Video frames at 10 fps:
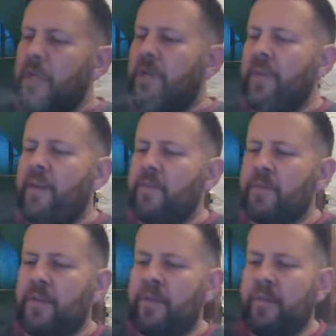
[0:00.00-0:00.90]
Now that
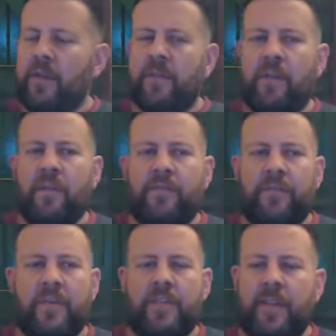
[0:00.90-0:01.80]
was a
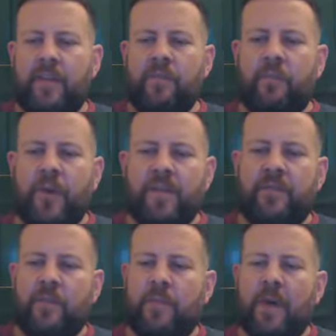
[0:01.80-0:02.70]
3-second press
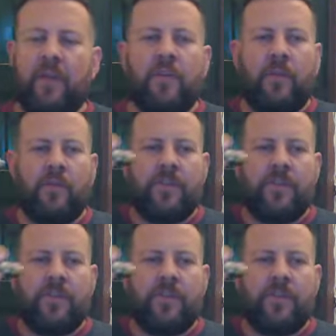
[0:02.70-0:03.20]
of the button on